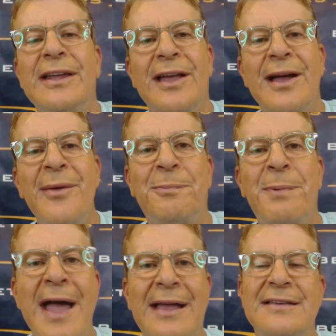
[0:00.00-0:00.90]
you know, he
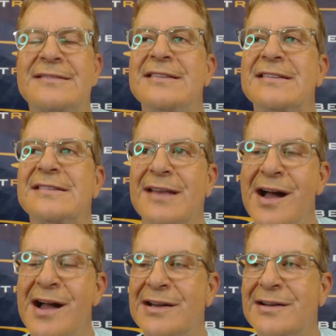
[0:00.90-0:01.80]
comes back as
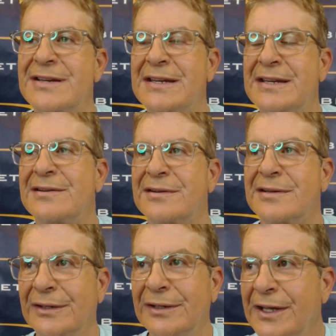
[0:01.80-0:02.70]
this conquering
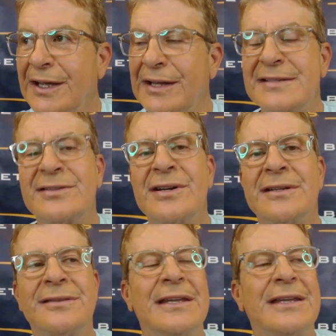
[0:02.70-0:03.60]
hero, and I
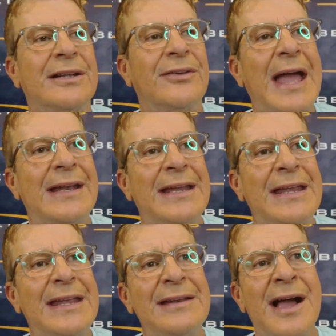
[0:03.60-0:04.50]
started to think, you know,
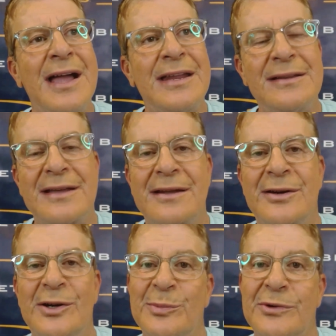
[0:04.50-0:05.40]
had he not hit
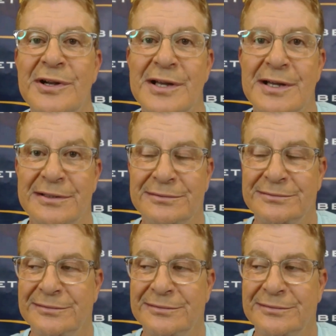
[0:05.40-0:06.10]
that home run